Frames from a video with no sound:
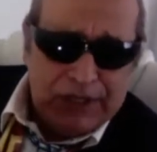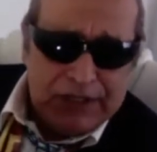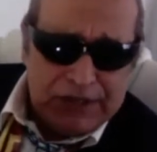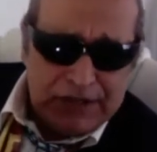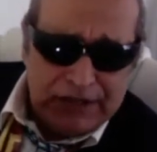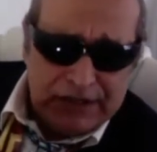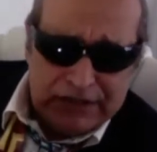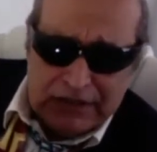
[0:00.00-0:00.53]

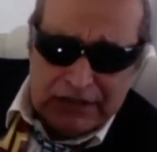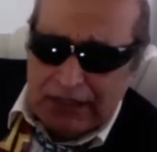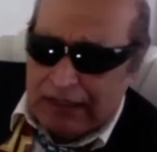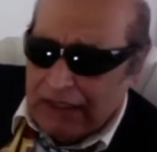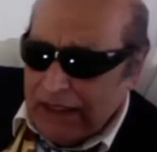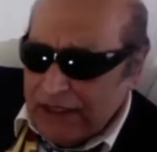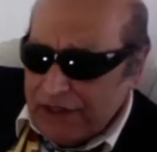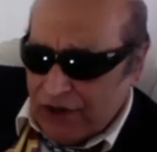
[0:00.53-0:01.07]
So
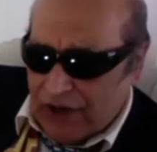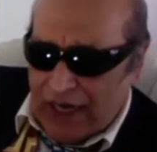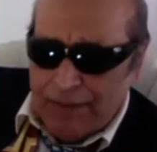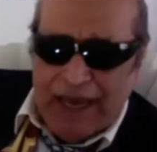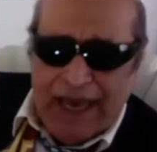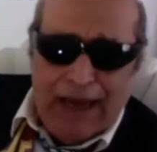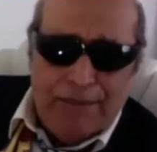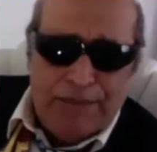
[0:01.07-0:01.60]
so I'm
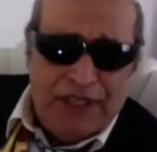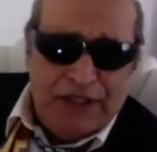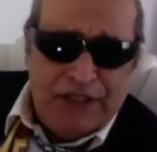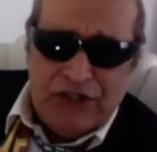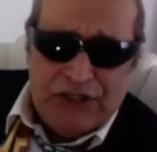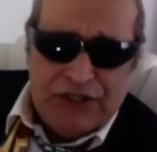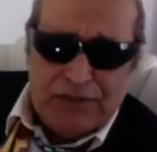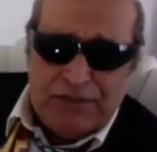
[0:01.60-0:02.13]
hmm. happy
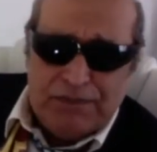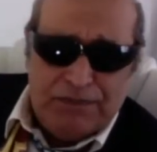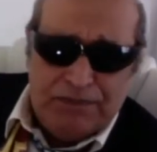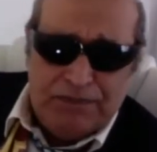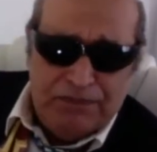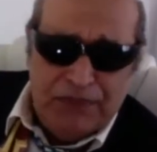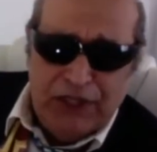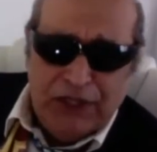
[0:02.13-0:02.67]
just
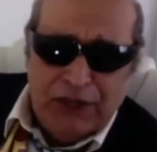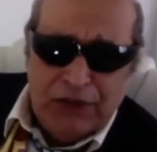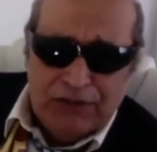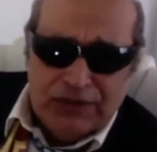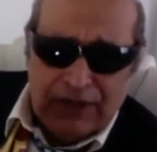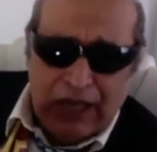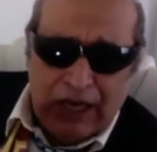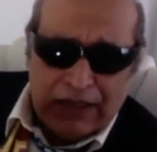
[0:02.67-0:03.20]
you know
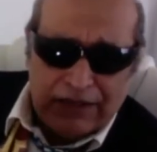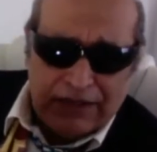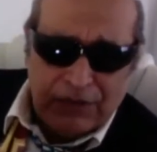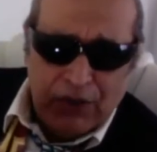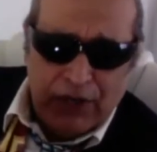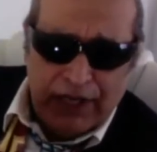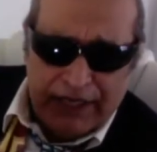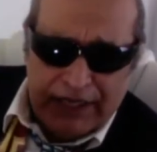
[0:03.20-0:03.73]
locked
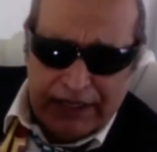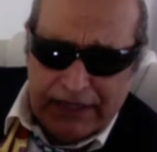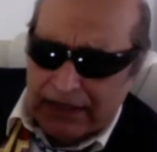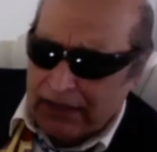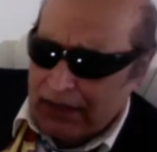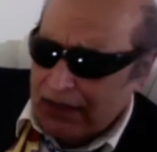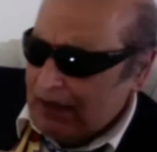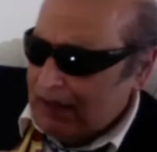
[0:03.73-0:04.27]
away.
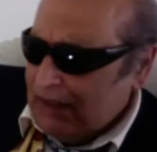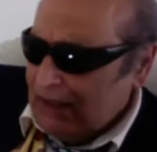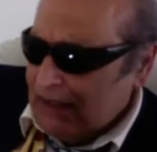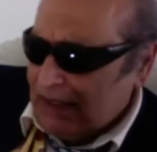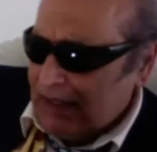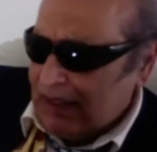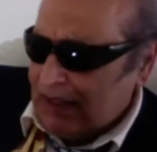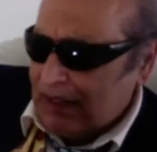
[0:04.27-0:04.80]

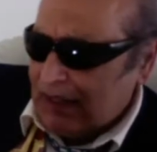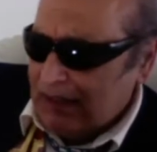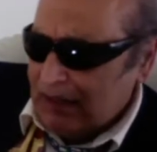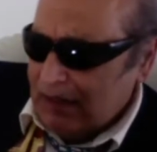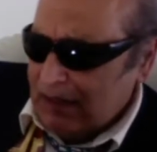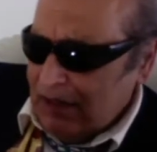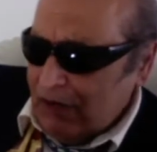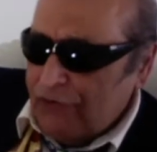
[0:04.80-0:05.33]
Uh,
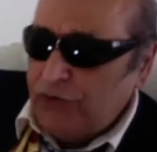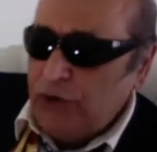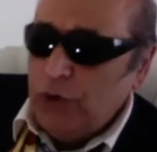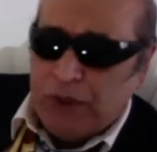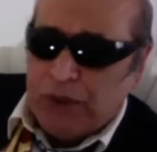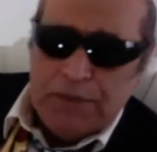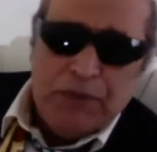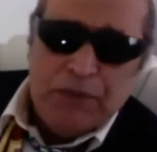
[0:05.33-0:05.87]
few
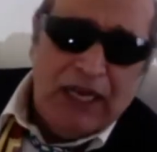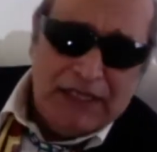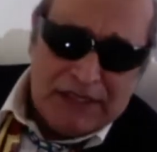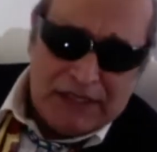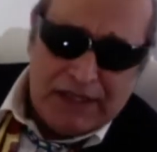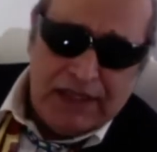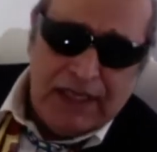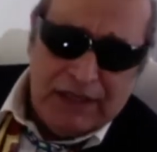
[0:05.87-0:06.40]
people I
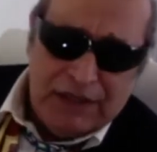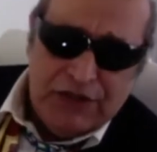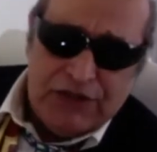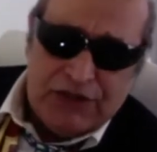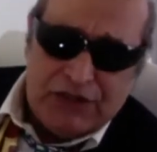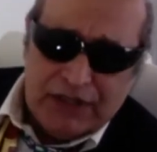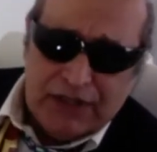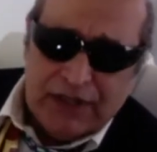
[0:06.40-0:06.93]
see, I do
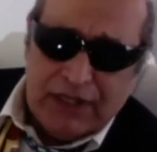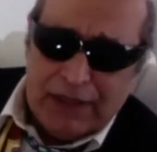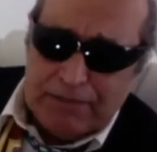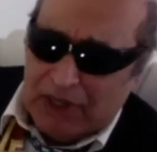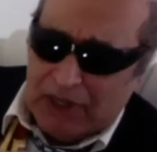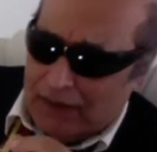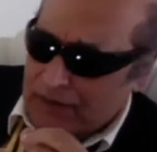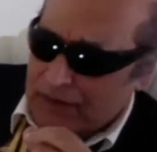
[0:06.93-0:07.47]
see the light
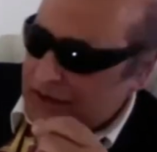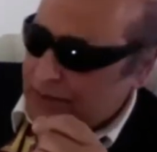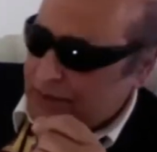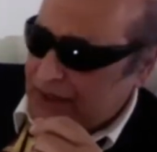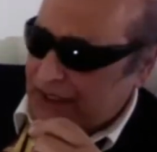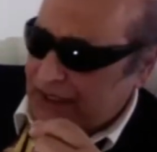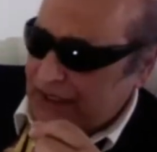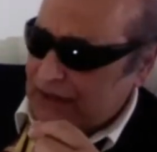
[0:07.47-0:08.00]
bulb a little
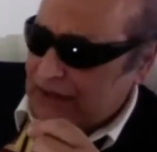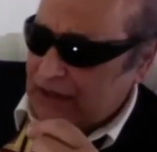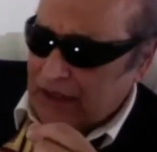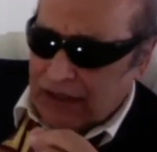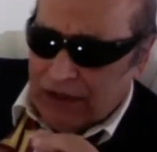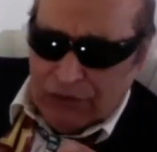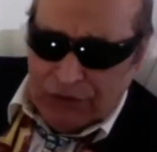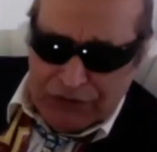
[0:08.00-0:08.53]
bit.
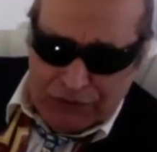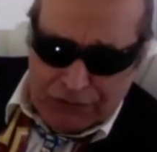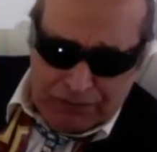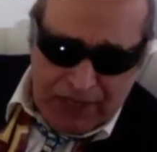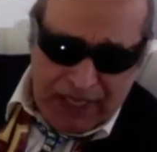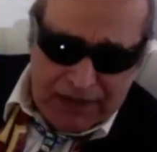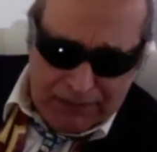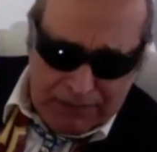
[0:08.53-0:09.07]
We've
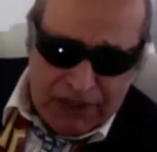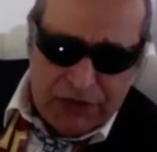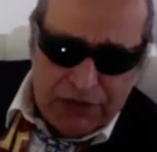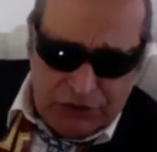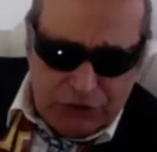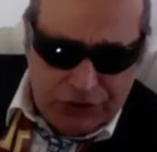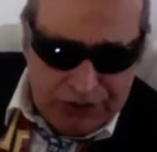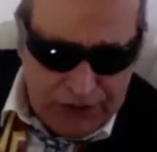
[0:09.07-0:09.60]
made, been
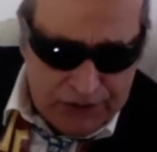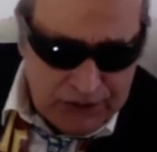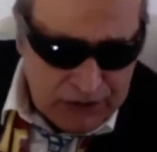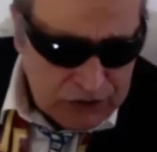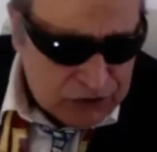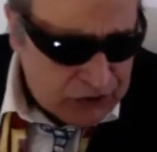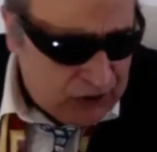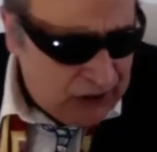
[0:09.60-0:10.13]
doing a little
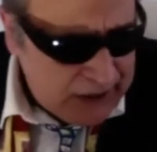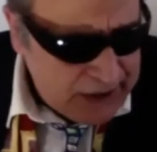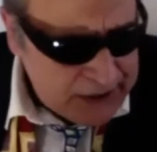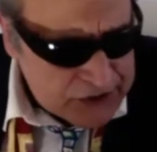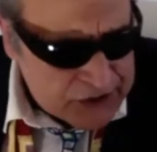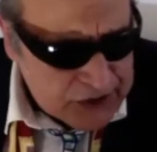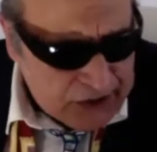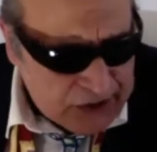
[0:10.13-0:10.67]
drawing and
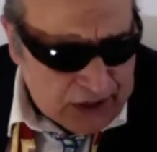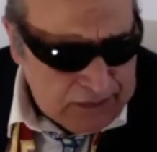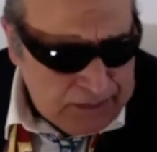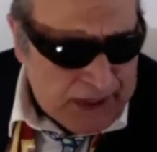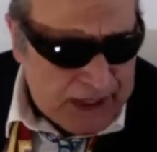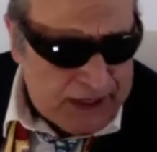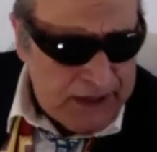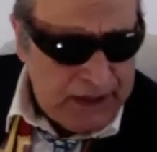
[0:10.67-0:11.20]
so on,
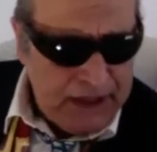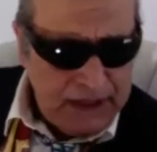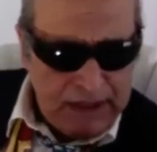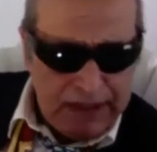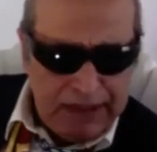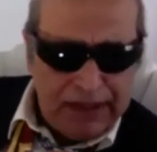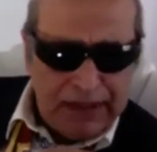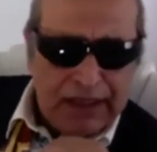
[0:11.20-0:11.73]
but
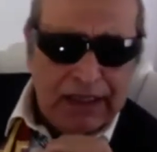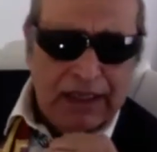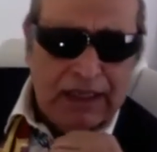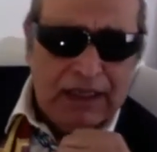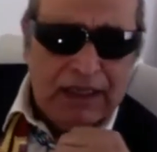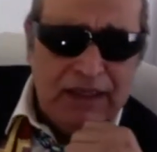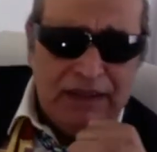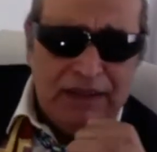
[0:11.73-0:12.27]

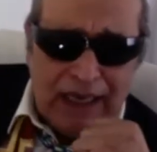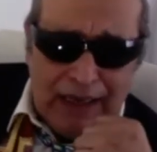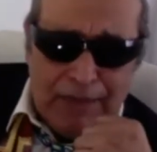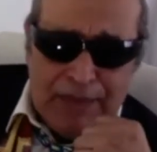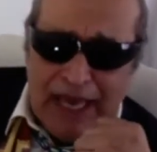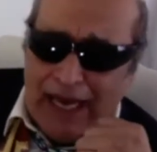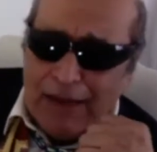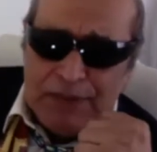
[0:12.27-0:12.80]
uh, I'm
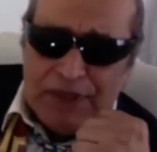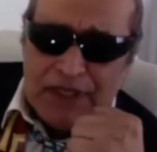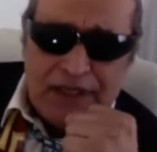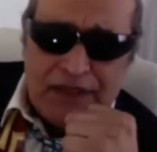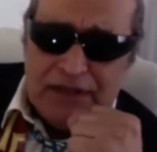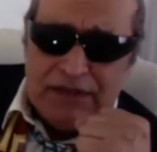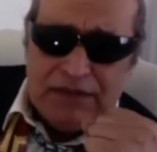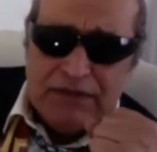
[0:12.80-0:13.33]

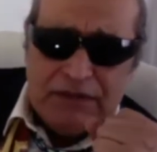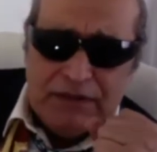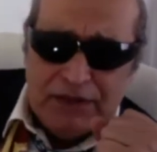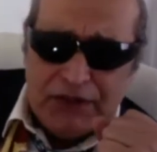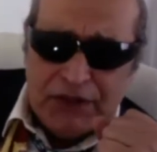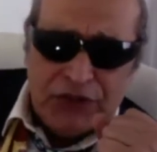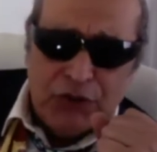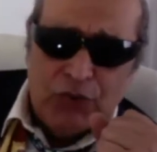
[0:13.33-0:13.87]
happy
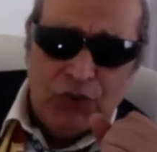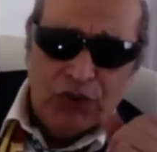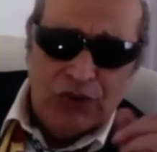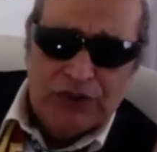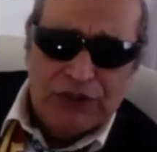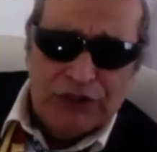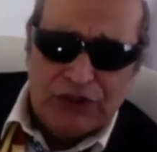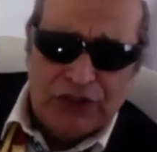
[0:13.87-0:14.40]
that the world
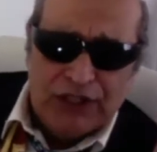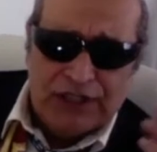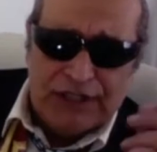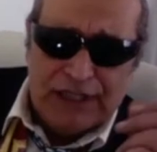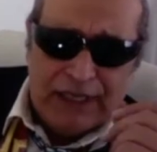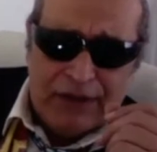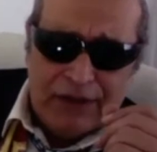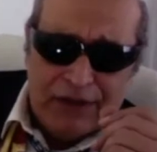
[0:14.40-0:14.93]
is shut
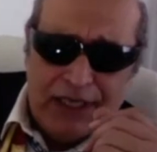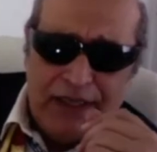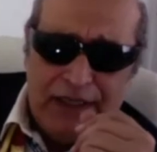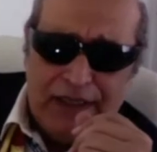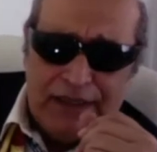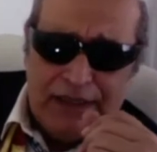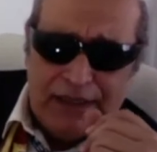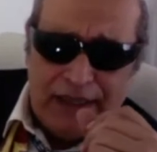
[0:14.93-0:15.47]
down. I
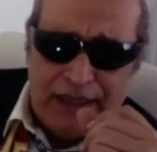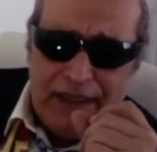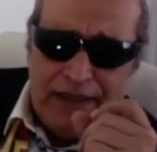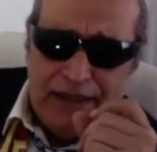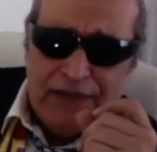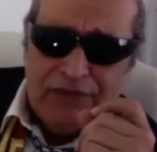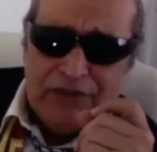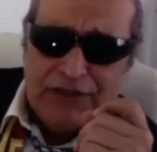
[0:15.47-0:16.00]
I
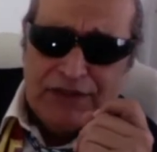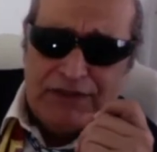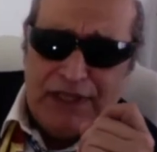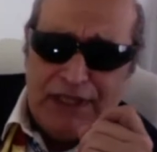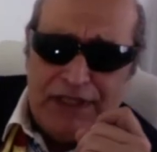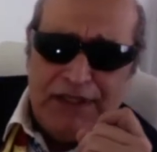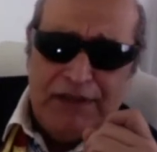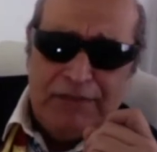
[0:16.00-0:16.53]
never
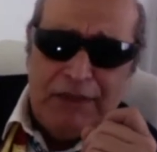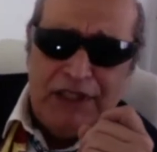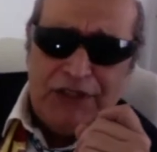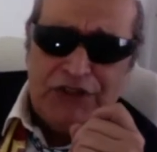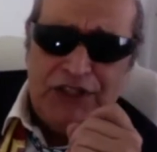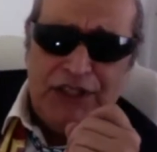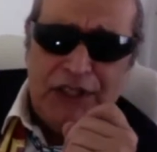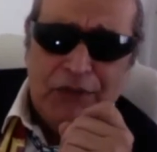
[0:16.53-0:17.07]
needed it much
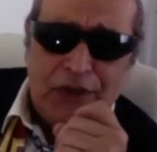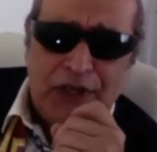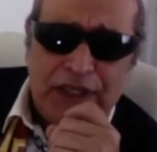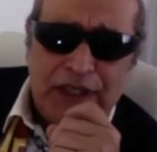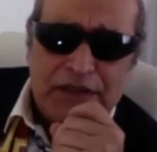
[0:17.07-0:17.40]
anyway.